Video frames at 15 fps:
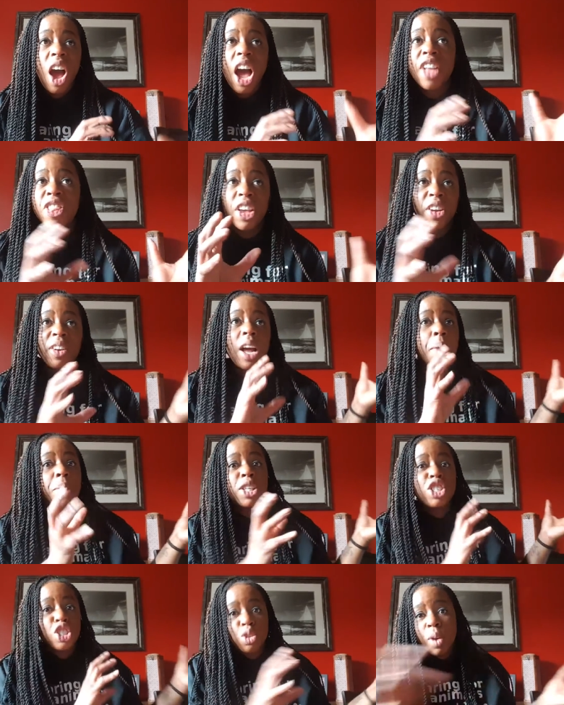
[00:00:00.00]
they're coming
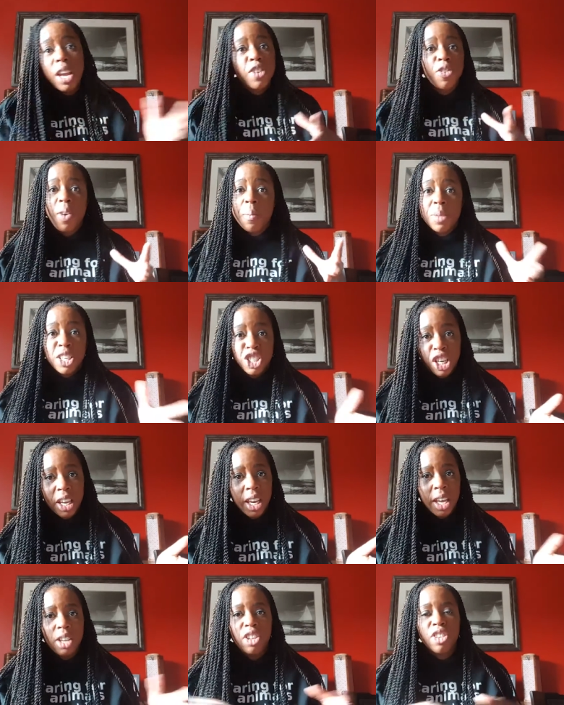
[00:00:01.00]
straight from the
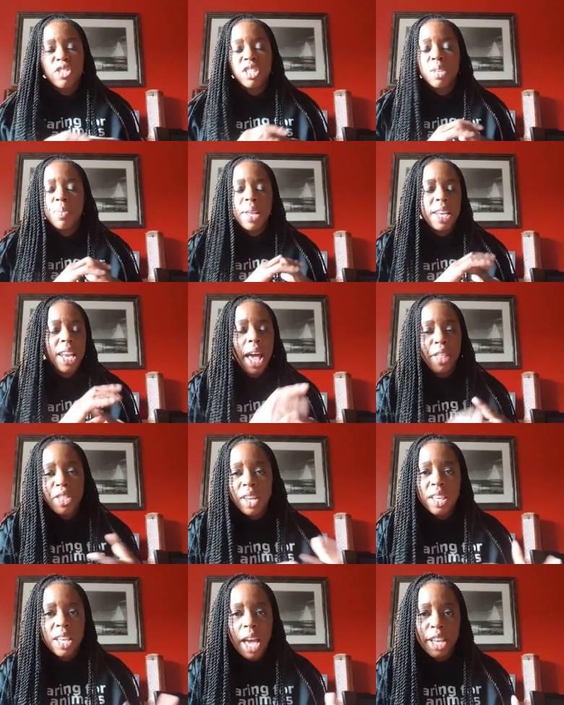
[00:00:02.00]
chicken. There's been
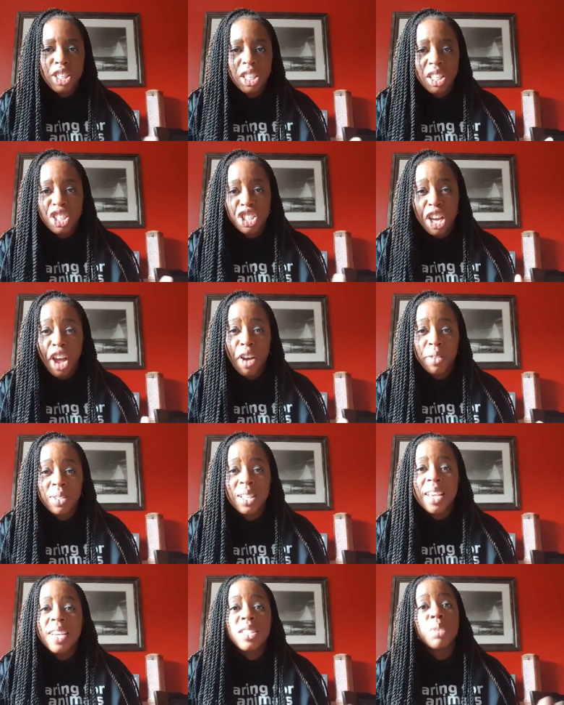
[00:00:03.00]
nothing done to the shells
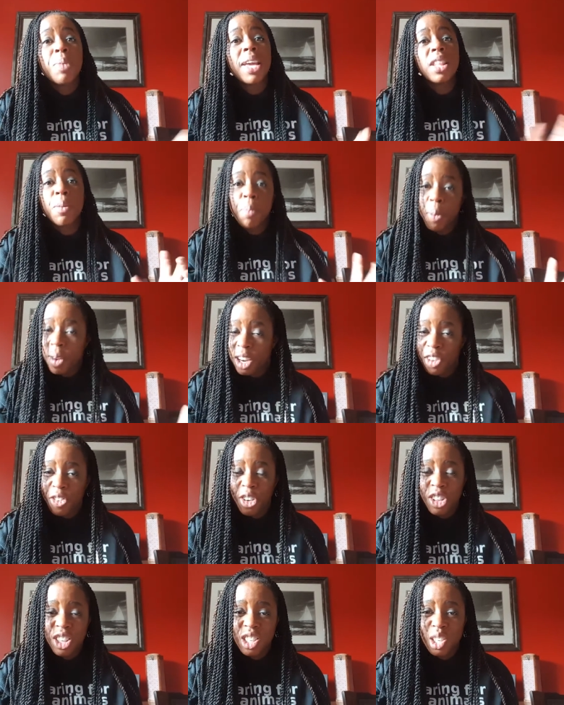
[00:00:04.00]
to make them pretty
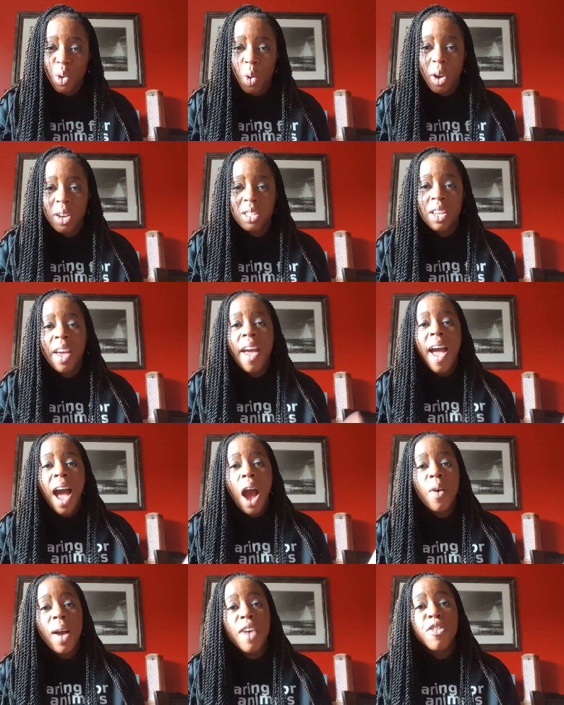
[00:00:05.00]
for the stores.
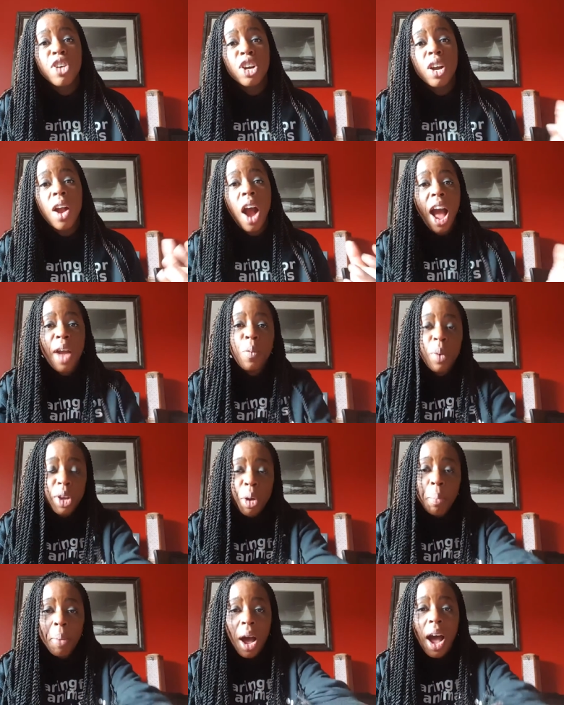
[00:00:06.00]
However, I
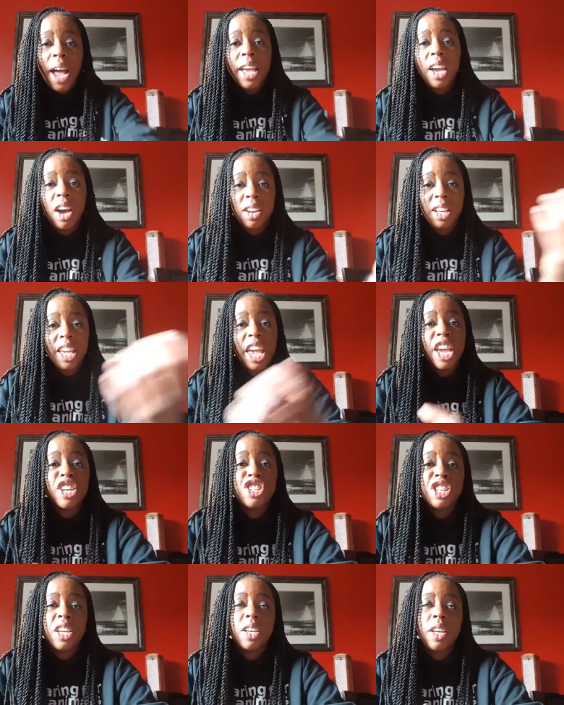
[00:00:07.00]
will buy on
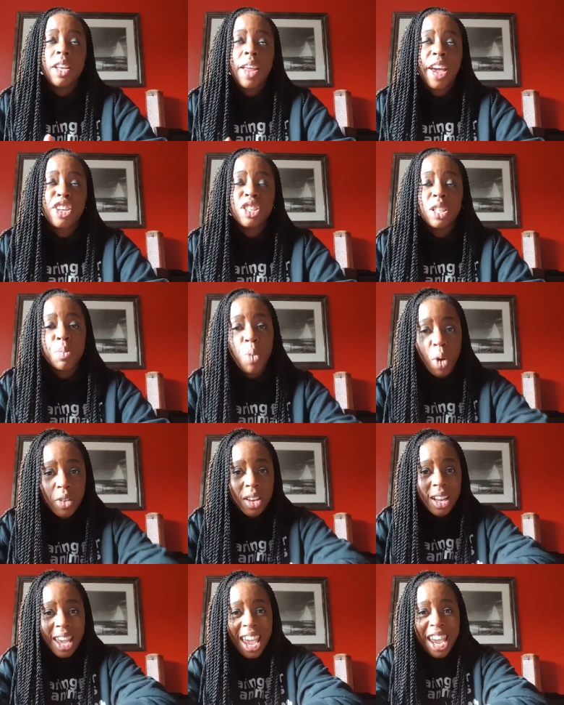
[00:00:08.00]
occasion, and actually more
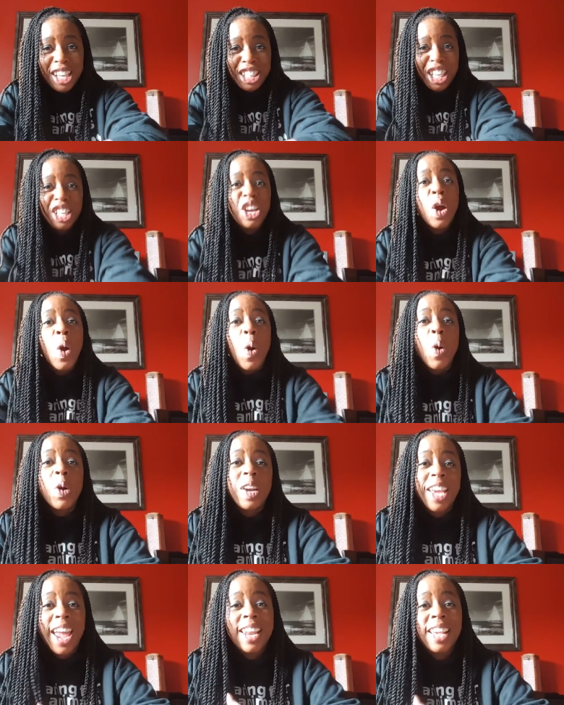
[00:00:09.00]
than occasion,
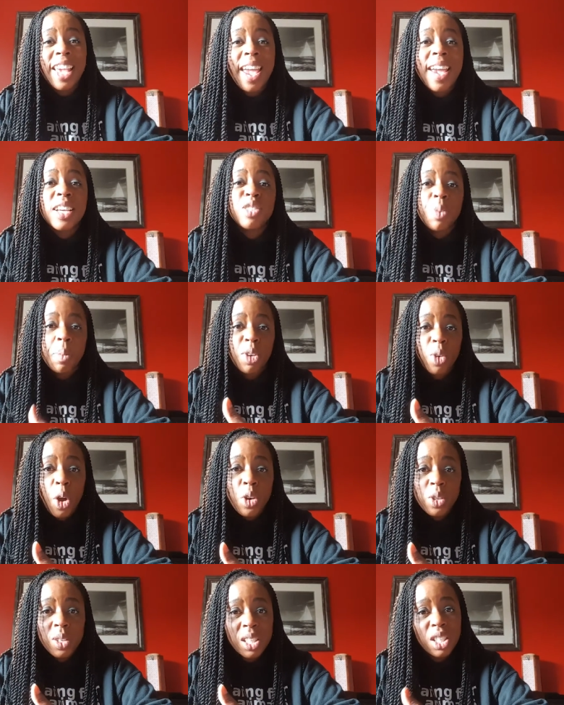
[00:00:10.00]
organic eggs from the
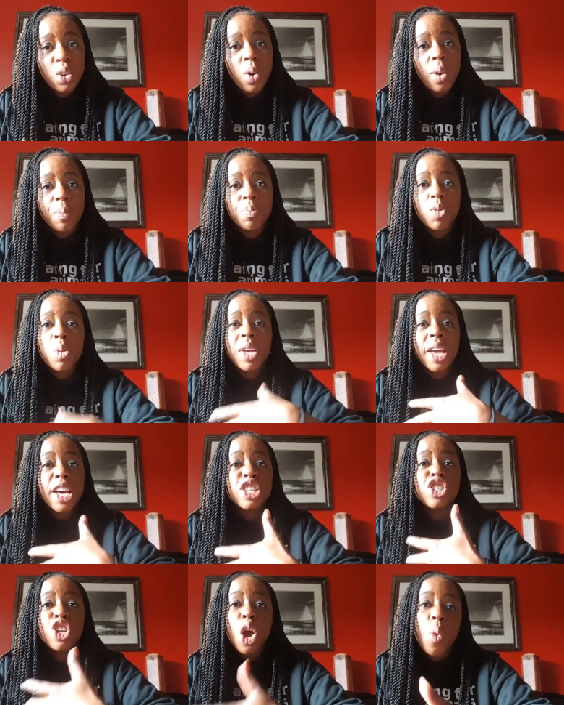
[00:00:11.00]
grocery store
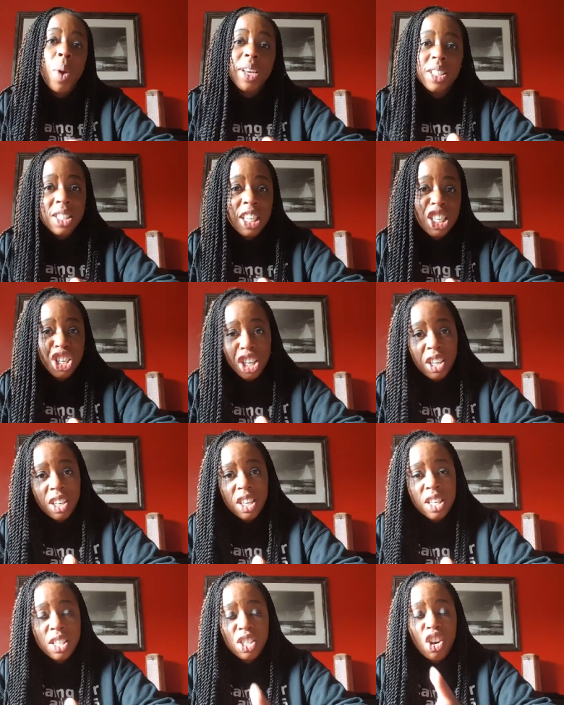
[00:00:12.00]
because no one's
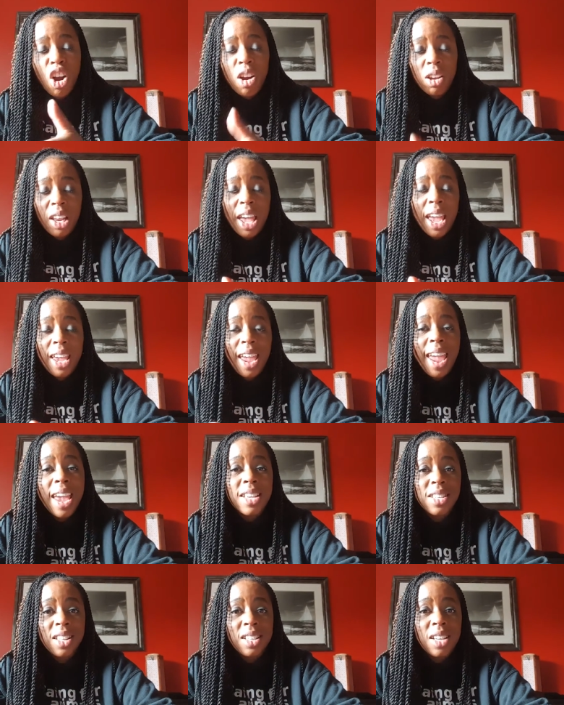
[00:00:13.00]
chickens are laying
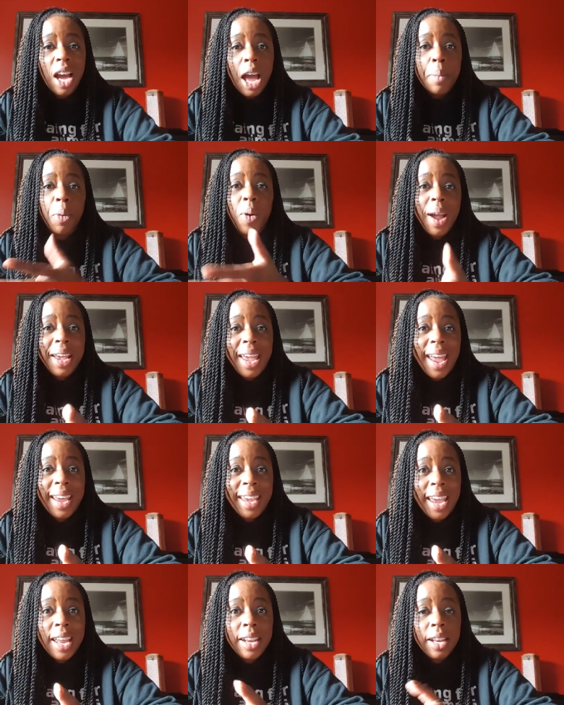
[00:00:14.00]
eggs at the time or I can't
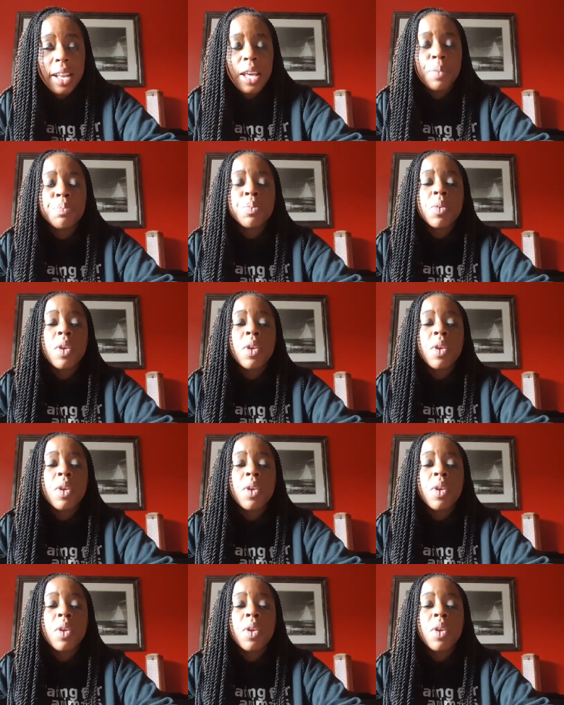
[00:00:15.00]
get any.